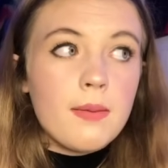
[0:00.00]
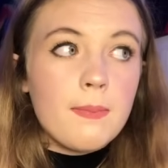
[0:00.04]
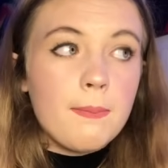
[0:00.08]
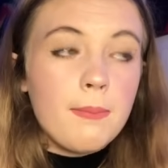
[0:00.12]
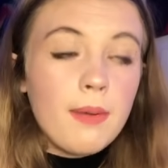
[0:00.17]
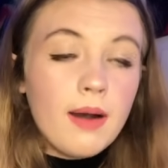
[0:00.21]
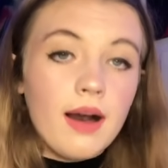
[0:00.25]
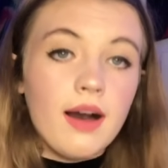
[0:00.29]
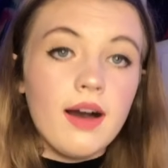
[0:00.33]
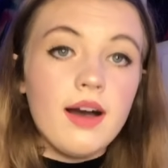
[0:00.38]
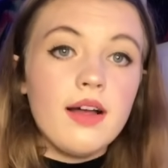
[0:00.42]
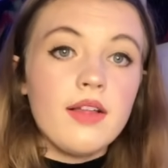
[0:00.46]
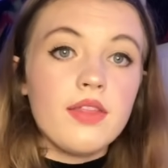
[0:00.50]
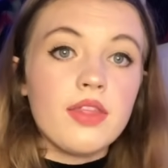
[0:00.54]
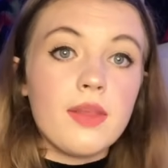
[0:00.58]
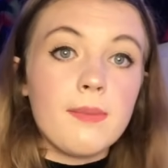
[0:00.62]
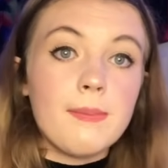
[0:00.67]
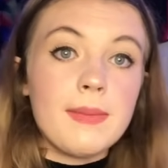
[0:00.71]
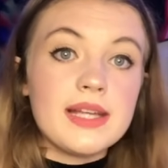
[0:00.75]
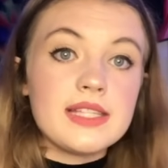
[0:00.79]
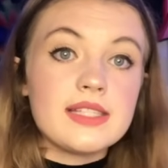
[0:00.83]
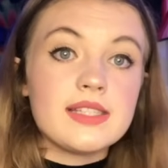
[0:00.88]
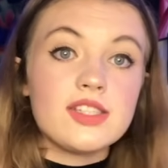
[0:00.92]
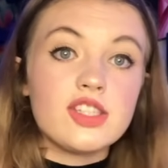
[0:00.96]
But the
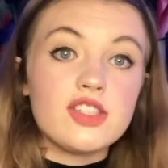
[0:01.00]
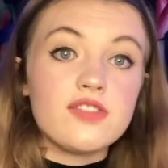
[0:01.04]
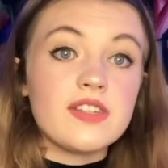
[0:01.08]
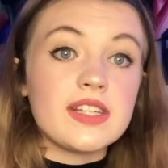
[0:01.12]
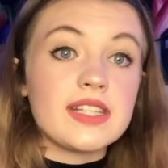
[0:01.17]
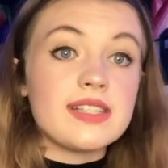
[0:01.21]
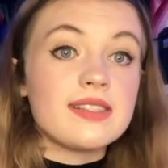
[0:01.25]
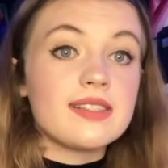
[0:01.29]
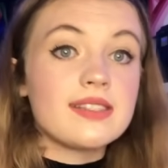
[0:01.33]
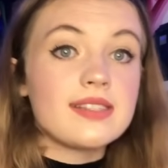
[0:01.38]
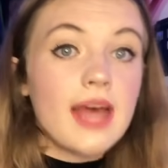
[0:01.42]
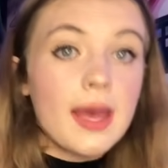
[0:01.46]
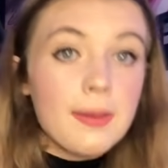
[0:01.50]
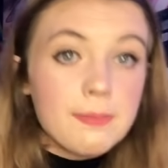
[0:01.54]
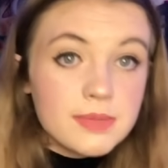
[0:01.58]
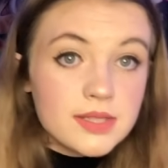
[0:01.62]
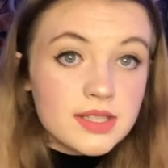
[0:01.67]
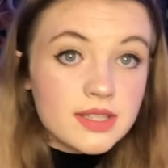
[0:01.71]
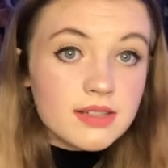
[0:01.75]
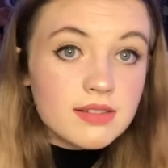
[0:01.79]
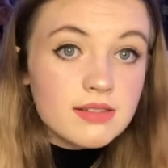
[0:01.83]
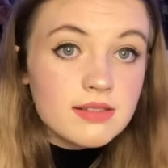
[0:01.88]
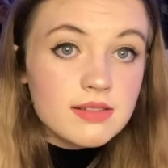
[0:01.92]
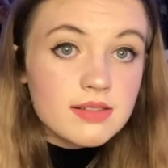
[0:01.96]
message of
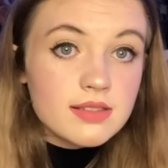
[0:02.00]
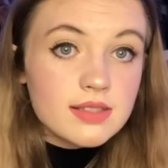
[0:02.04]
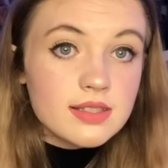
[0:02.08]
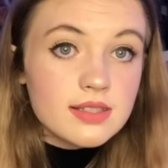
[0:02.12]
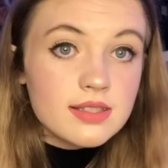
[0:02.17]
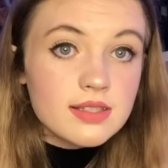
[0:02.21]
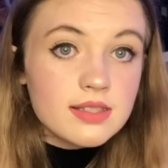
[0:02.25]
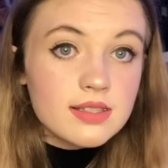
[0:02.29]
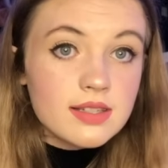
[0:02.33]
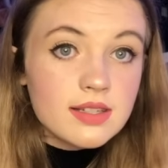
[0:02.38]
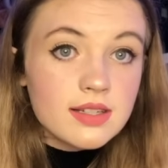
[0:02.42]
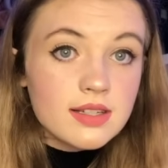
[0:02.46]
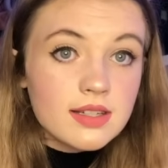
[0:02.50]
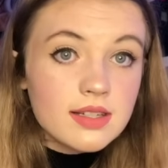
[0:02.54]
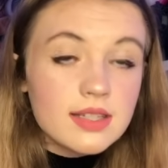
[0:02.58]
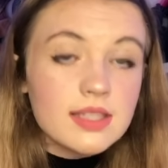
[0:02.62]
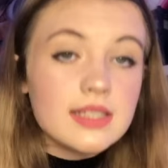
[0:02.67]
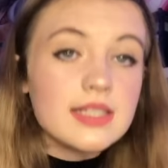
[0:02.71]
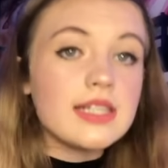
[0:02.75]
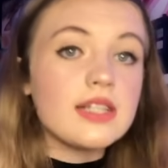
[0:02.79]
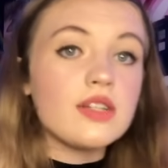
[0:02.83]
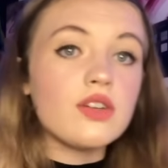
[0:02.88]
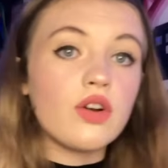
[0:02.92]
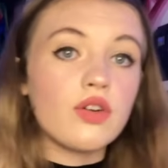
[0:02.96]
acceptance
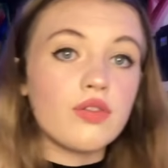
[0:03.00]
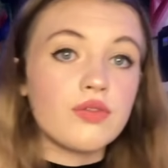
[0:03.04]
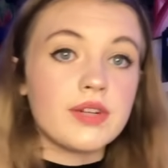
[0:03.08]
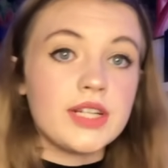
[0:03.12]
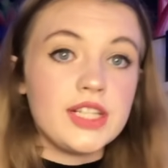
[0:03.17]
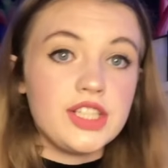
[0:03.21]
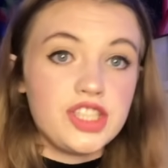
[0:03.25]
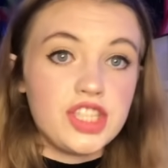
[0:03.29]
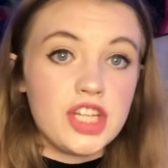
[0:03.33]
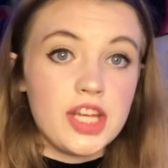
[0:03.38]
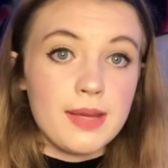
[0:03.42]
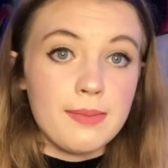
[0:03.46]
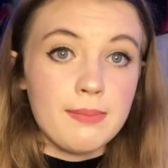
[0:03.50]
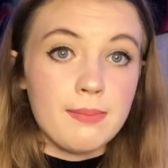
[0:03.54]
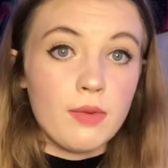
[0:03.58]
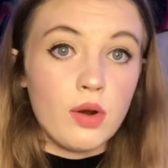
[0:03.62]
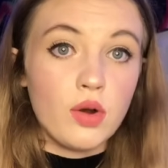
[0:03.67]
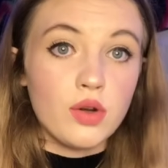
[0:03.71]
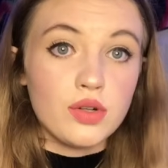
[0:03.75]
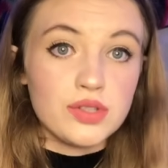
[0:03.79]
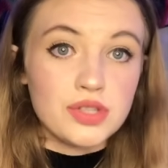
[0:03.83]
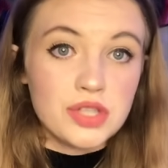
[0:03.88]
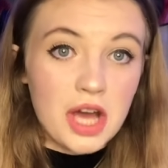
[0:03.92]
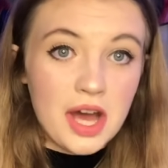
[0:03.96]
did not reach him
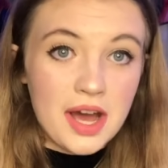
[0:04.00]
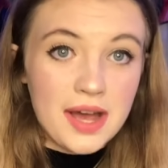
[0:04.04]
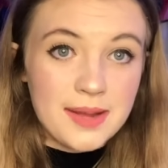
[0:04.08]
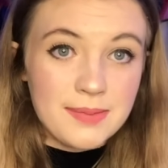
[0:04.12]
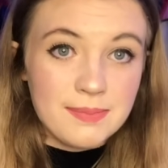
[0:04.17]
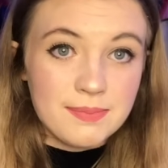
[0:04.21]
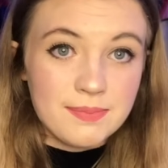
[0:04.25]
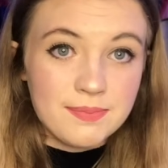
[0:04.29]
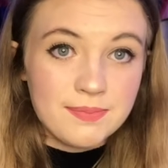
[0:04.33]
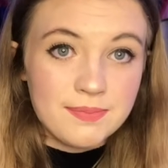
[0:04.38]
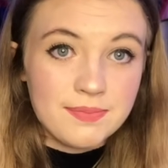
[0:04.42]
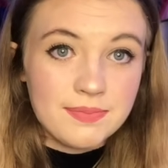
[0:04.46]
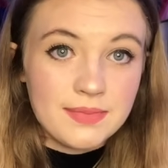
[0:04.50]
on time.